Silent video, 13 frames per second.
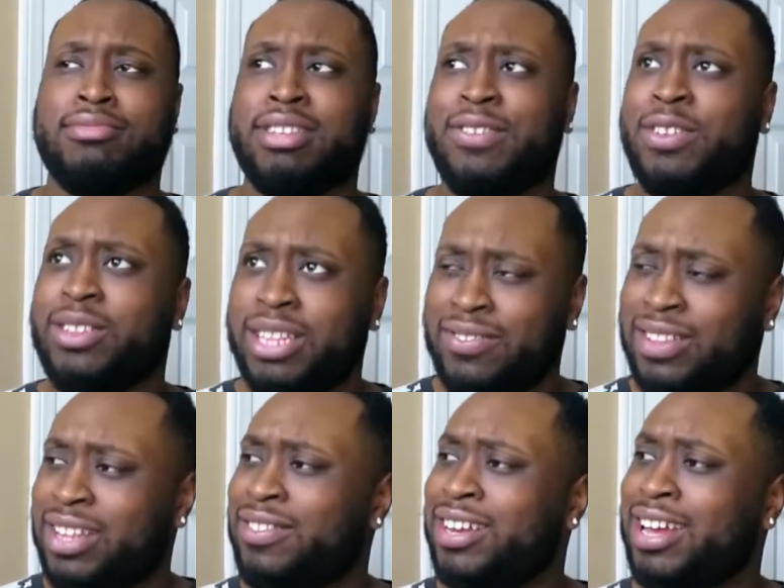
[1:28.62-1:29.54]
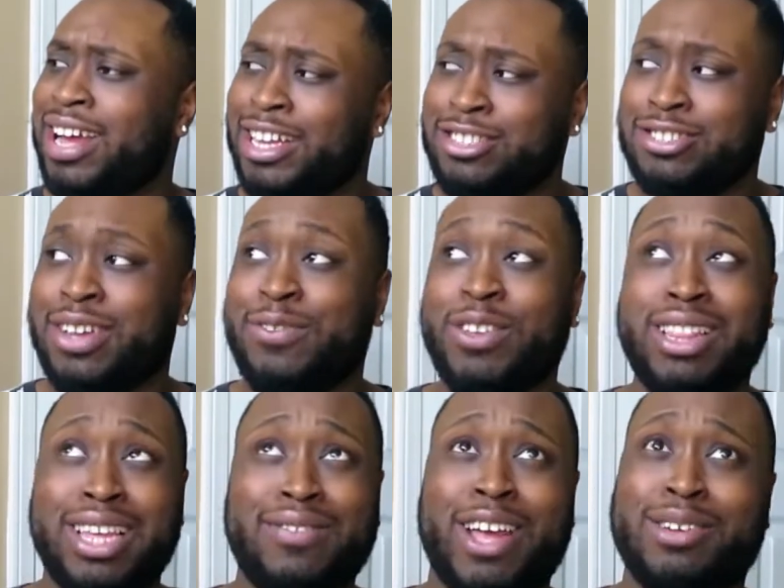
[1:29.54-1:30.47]
if you
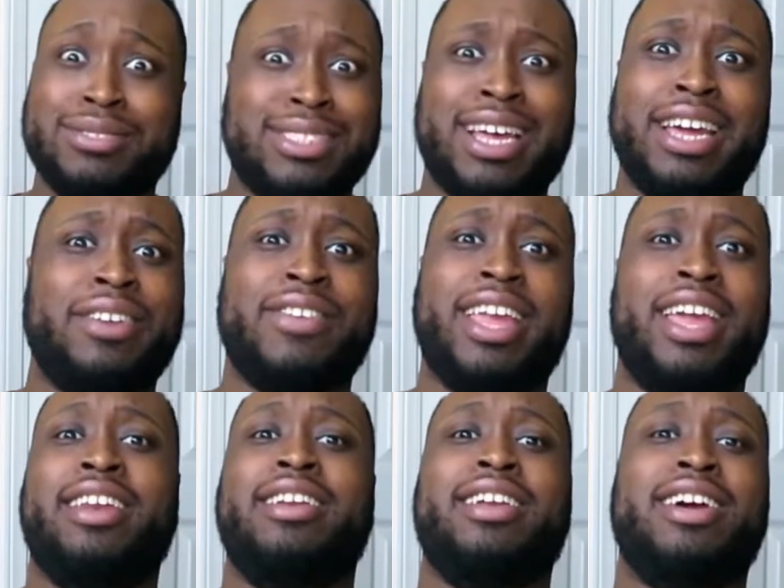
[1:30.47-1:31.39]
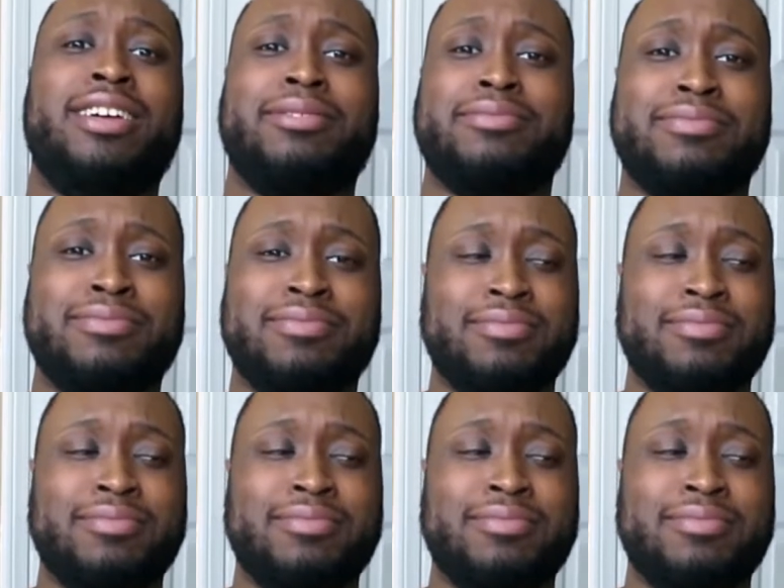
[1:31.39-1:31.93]
live outside of Canada,